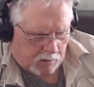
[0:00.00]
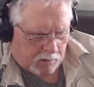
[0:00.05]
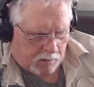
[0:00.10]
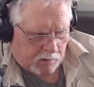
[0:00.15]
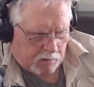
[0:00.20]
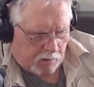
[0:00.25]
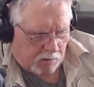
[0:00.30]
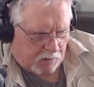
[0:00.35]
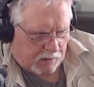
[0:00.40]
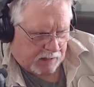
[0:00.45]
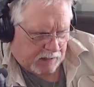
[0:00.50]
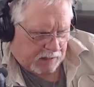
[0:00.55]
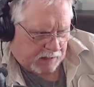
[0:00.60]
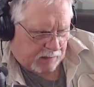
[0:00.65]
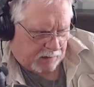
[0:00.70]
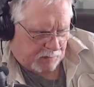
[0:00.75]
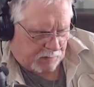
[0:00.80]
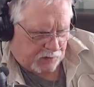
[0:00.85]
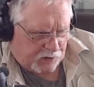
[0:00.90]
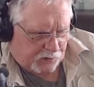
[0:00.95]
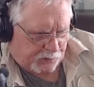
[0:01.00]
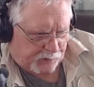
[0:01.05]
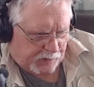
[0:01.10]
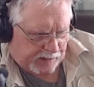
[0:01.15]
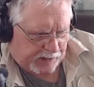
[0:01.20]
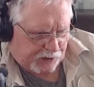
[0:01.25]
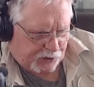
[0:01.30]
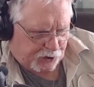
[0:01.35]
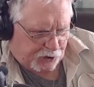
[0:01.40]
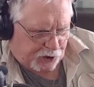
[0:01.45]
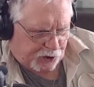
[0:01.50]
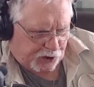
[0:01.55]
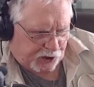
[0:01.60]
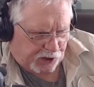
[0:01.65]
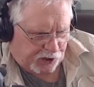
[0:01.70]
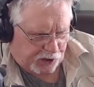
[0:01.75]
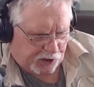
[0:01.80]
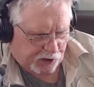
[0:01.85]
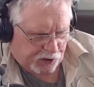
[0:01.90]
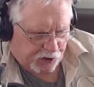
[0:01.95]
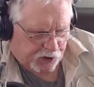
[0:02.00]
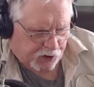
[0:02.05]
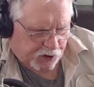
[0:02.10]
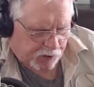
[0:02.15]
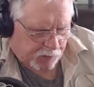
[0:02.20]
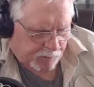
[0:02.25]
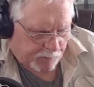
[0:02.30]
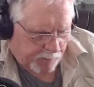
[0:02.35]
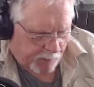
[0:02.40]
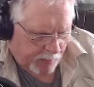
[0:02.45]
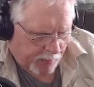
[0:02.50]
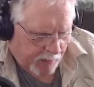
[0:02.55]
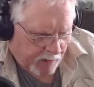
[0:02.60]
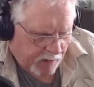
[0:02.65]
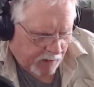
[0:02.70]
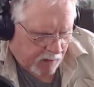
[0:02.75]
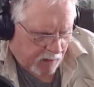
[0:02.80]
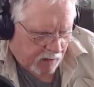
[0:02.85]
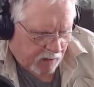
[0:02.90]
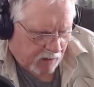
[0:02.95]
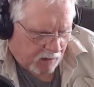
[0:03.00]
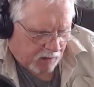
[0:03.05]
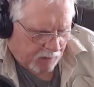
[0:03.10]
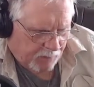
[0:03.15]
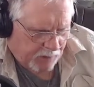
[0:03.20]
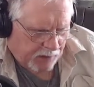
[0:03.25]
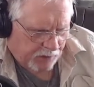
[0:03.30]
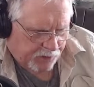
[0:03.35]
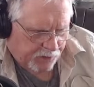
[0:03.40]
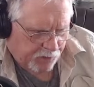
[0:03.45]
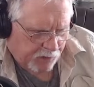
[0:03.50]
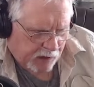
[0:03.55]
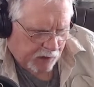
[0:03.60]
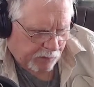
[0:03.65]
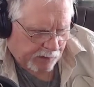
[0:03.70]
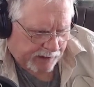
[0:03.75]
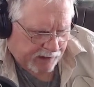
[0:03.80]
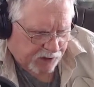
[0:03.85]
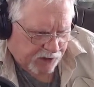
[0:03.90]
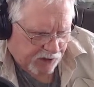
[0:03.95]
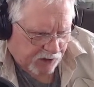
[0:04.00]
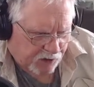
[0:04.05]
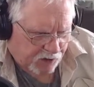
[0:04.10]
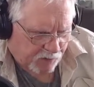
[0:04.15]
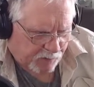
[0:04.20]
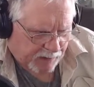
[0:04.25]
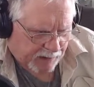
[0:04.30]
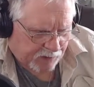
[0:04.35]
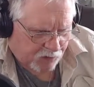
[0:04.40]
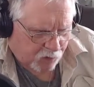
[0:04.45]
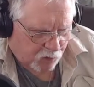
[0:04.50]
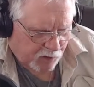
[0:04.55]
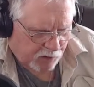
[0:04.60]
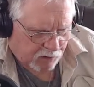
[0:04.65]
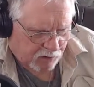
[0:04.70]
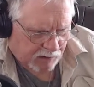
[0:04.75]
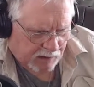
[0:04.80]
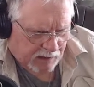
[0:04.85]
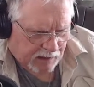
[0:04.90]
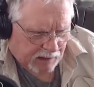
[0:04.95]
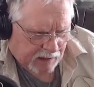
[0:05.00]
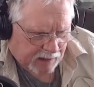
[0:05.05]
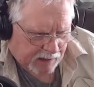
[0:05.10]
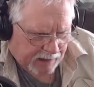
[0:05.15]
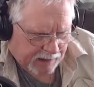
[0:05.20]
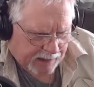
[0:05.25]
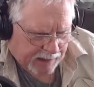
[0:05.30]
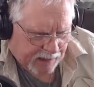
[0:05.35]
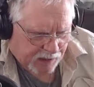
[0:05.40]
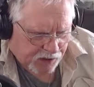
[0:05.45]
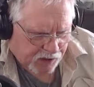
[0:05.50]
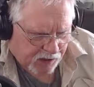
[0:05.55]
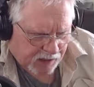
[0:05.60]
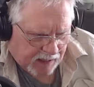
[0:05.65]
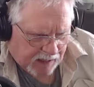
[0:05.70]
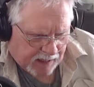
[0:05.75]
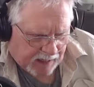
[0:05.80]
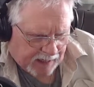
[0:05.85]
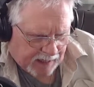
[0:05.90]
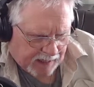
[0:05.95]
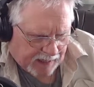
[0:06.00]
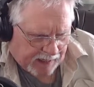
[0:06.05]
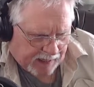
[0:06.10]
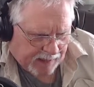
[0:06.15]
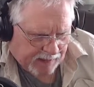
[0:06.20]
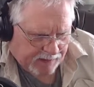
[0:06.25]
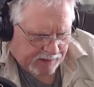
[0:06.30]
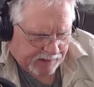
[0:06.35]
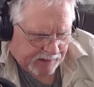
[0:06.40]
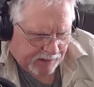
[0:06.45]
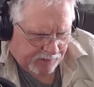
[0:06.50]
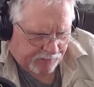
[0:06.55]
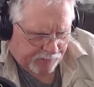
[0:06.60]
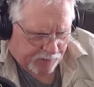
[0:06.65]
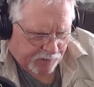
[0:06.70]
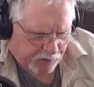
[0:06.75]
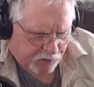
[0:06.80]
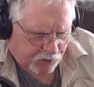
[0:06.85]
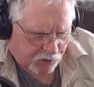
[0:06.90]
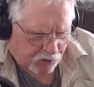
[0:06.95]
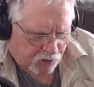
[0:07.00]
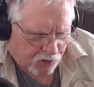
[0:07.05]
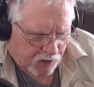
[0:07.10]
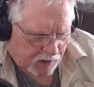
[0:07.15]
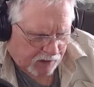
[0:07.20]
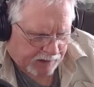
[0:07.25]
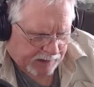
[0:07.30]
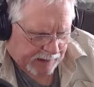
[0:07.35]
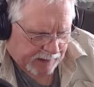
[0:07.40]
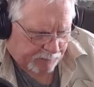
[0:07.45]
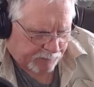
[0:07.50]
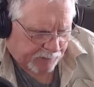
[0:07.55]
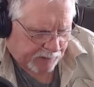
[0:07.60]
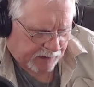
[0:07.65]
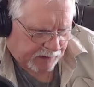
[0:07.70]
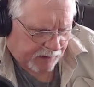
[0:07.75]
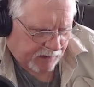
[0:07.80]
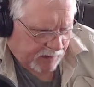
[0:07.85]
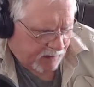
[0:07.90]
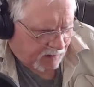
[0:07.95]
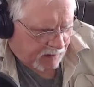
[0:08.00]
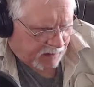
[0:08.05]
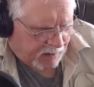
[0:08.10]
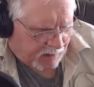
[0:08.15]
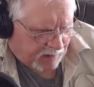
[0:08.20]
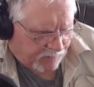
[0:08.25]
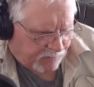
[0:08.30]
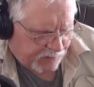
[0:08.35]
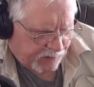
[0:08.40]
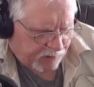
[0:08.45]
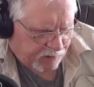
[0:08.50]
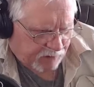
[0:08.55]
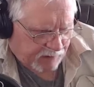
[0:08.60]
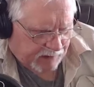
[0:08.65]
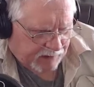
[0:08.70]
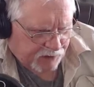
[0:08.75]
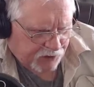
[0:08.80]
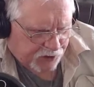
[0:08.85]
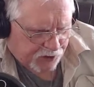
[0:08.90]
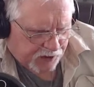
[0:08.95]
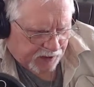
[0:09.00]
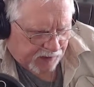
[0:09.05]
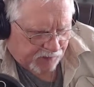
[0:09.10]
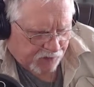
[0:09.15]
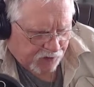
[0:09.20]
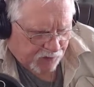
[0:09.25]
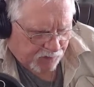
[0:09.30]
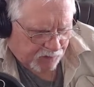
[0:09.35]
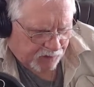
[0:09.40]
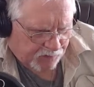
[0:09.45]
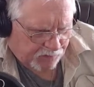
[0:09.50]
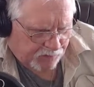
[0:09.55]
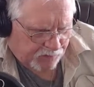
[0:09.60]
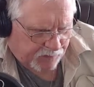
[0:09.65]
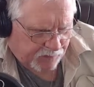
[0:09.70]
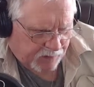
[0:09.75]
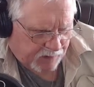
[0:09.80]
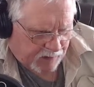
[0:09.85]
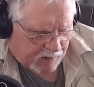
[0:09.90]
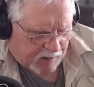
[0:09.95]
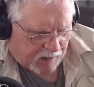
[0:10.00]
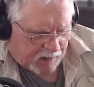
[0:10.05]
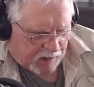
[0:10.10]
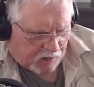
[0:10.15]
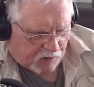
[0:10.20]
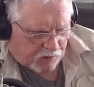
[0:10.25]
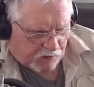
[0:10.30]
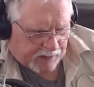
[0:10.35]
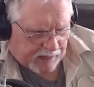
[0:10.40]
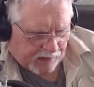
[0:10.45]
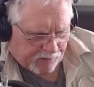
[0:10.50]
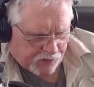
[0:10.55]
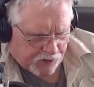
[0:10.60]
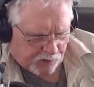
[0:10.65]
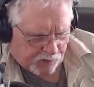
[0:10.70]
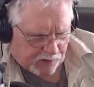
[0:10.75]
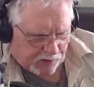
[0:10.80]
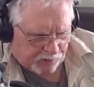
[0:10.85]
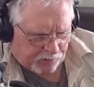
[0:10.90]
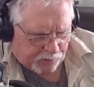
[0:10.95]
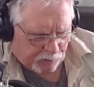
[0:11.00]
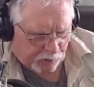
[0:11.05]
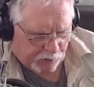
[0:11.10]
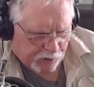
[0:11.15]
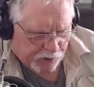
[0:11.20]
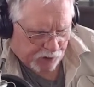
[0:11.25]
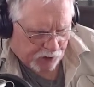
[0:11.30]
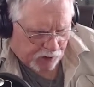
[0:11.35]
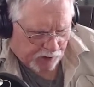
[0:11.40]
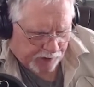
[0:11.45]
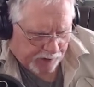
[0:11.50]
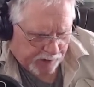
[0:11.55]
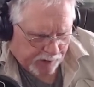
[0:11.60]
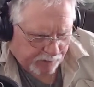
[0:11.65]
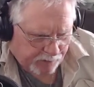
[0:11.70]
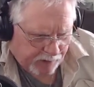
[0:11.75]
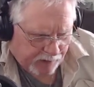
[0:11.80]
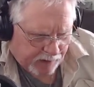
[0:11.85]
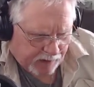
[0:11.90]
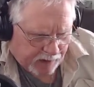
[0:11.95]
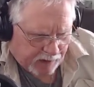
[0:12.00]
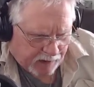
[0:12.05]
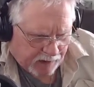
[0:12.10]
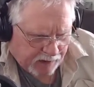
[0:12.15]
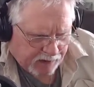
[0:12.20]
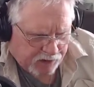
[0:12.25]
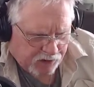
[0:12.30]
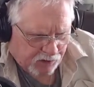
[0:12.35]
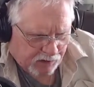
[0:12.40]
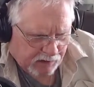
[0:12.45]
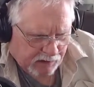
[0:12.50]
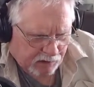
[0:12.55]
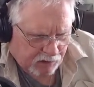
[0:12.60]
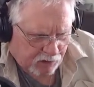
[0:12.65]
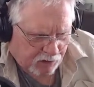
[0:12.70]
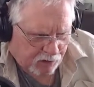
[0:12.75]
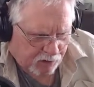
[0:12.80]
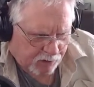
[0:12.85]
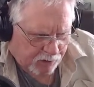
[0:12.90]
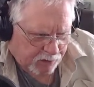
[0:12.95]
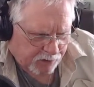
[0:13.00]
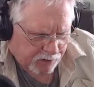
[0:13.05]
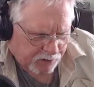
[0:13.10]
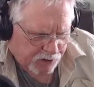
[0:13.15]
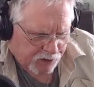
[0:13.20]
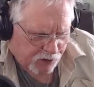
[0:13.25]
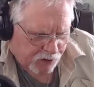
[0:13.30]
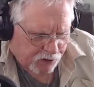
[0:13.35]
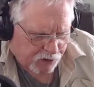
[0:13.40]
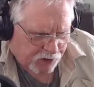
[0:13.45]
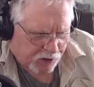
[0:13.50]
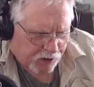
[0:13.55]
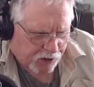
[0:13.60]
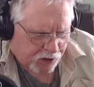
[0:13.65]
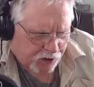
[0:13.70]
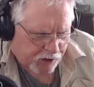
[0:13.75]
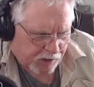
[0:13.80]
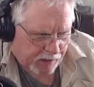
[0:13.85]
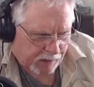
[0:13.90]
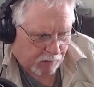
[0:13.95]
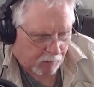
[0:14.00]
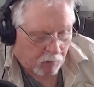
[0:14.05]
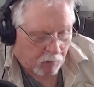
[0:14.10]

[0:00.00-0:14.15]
Okay, misplaced genius. About 3 weeks into my Twitter account, I asked Antifa to contact me. Figured I could have some influence on them until I learned there's no such thing.